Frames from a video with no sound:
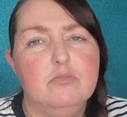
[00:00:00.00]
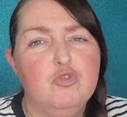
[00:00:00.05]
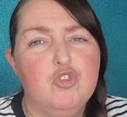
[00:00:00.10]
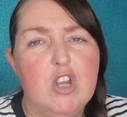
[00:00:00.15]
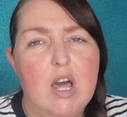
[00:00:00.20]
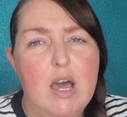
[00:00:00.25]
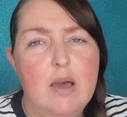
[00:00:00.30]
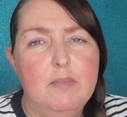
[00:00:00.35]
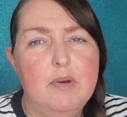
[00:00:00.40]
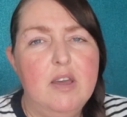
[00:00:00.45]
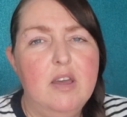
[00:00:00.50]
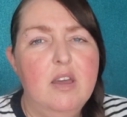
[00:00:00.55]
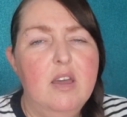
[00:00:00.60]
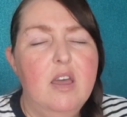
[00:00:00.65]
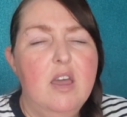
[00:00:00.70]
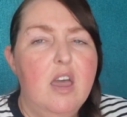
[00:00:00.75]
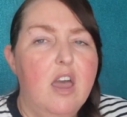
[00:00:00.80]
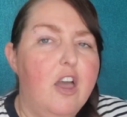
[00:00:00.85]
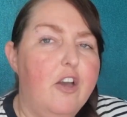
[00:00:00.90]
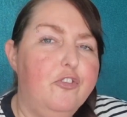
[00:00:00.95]
some drama.
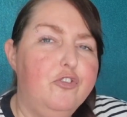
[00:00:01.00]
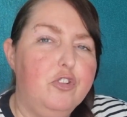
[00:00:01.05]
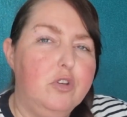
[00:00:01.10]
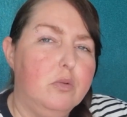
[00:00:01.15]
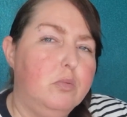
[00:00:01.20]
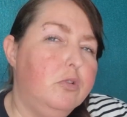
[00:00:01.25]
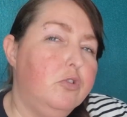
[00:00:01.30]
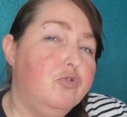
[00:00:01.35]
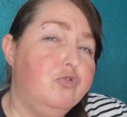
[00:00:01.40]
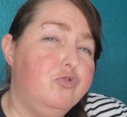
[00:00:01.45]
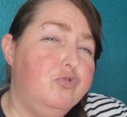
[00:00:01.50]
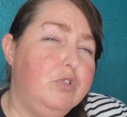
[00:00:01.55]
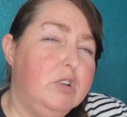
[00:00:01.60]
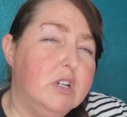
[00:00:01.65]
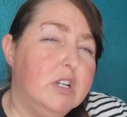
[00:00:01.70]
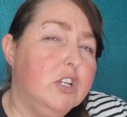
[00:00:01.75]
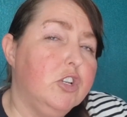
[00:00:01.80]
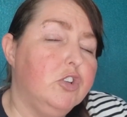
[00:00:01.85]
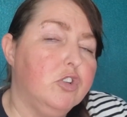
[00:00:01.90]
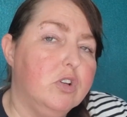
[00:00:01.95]
If you were
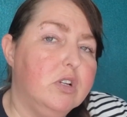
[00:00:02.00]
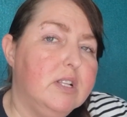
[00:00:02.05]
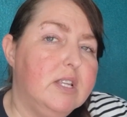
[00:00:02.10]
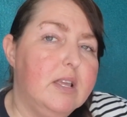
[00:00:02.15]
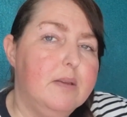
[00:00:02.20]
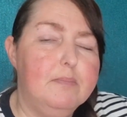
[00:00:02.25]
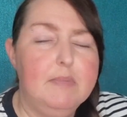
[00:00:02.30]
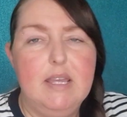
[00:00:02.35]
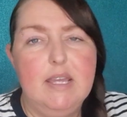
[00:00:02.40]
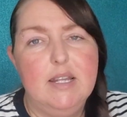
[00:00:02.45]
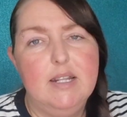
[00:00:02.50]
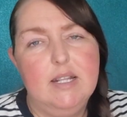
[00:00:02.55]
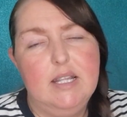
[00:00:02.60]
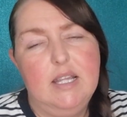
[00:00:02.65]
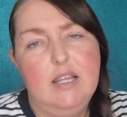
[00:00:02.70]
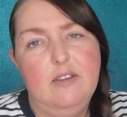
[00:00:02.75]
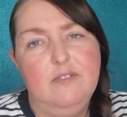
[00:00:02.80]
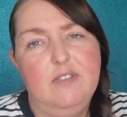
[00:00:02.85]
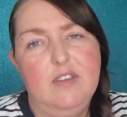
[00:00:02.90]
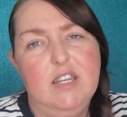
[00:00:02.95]
really good at making
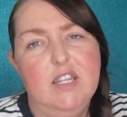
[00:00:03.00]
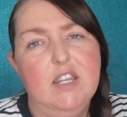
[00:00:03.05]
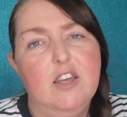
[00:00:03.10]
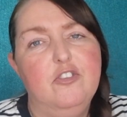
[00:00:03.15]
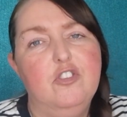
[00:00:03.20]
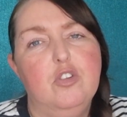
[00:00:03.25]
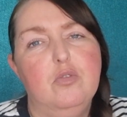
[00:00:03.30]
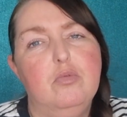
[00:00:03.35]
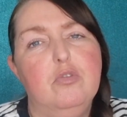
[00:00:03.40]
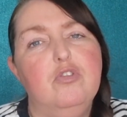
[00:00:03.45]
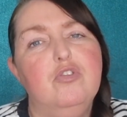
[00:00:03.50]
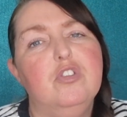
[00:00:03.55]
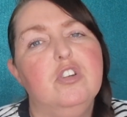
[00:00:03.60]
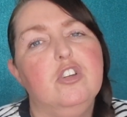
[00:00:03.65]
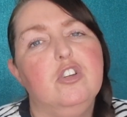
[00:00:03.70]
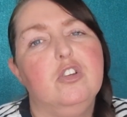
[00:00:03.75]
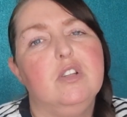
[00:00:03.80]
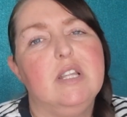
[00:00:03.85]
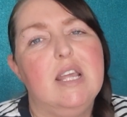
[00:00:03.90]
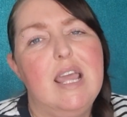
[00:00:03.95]
TV and if you were
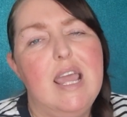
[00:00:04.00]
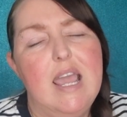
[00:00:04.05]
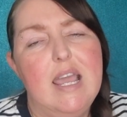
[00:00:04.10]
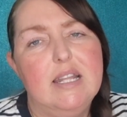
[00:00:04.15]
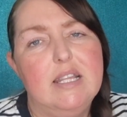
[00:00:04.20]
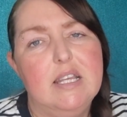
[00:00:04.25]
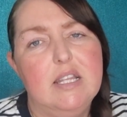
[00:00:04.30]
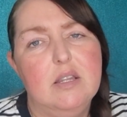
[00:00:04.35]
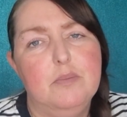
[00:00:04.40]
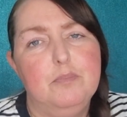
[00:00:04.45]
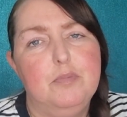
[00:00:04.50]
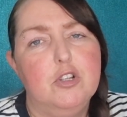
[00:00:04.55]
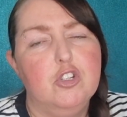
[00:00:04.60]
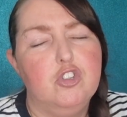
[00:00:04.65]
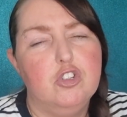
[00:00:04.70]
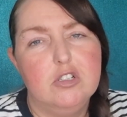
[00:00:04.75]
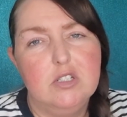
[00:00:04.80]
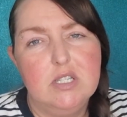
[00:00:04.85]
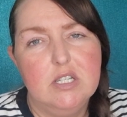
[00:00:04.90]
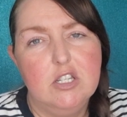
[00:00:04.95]
really good at editing and
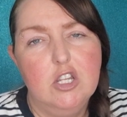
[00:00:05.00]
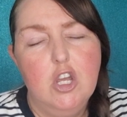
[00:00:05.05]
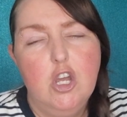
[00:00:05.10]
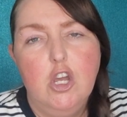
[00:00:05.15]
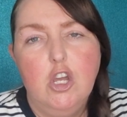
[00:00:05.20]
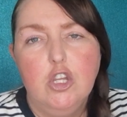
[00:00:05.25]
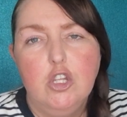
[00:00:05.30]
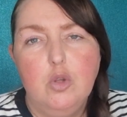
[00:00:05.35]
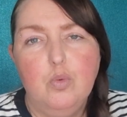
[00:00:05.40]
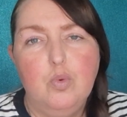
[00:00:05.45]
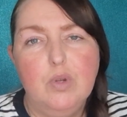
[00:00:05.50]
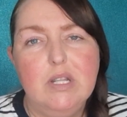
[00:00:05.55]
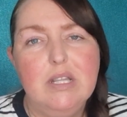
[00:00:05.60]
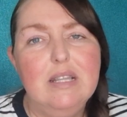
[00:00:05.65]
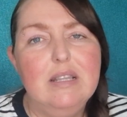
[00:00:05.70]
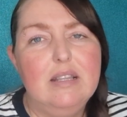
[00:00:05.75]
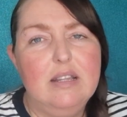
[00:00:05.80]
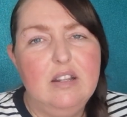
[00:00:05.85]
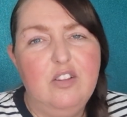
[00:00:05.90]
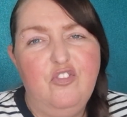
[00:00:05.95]
producing, you
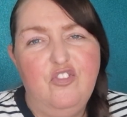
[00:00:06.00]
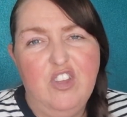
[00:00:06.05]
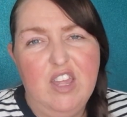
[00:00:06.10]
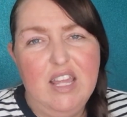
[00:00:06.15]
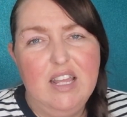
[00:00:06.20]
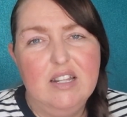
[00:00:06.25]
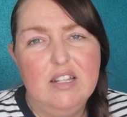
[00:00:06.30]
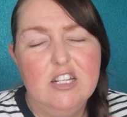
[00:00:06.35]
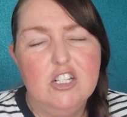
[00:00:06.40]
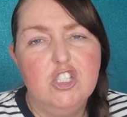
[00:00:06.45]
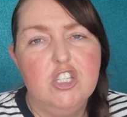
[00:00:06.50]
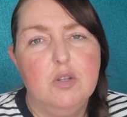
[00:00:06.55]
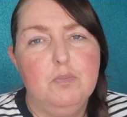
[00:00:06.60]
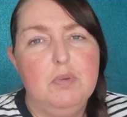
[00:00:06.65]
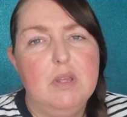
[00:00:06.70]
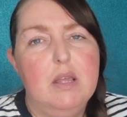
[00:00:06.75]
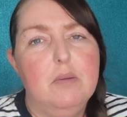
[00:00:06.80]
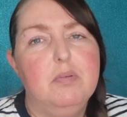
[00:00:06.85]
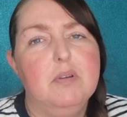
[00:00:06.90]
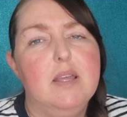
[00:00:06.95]
wouldn't need fakeness. You'd
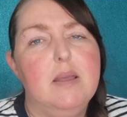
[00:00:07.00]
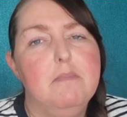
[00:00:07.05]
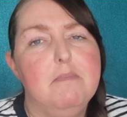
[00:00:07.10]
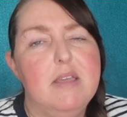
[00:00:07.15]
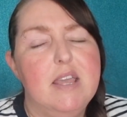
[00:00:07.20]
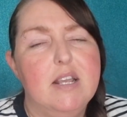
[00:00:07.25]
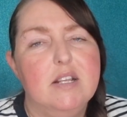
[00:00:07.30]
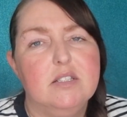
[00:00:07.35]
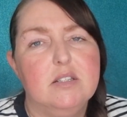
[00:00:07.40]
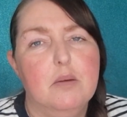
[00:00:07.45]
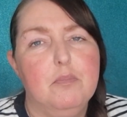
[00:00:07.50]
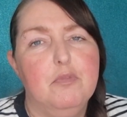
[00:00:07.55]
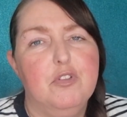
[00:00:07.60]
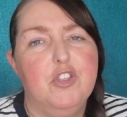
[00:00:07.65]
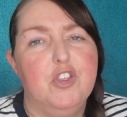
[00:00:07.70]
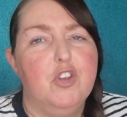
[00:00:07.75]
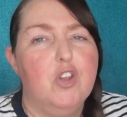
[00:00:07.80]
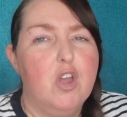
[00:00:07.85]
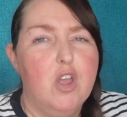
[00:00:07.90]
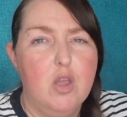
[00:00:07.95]
be able to make
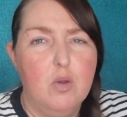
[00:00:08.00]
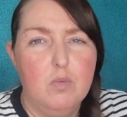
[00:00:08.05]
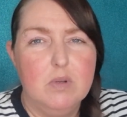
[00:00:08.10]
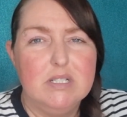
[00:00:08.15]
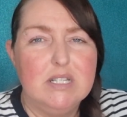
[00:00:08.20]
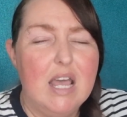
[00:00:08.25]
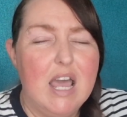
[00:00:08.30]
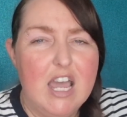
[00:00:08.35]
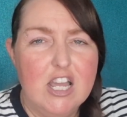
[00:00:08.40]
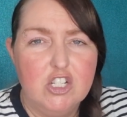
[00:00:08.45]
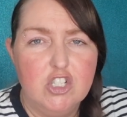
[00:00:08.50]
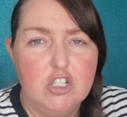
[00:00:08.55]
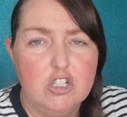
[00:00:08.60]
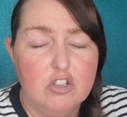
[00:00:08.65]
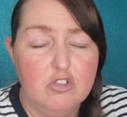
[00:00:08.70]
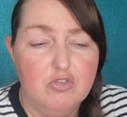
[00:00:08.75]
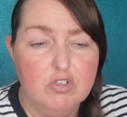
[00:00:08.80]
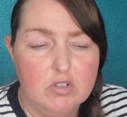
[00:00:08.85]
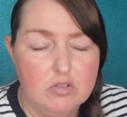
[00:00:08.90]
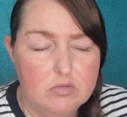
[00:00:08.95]
something out of what's
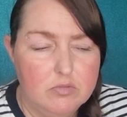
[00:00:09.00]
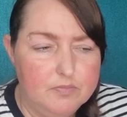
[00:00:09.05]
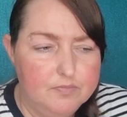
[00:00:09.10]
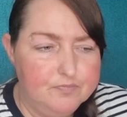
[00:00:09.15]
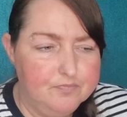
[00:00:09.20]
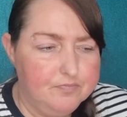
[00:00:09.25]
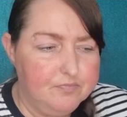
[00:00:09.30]
actually real.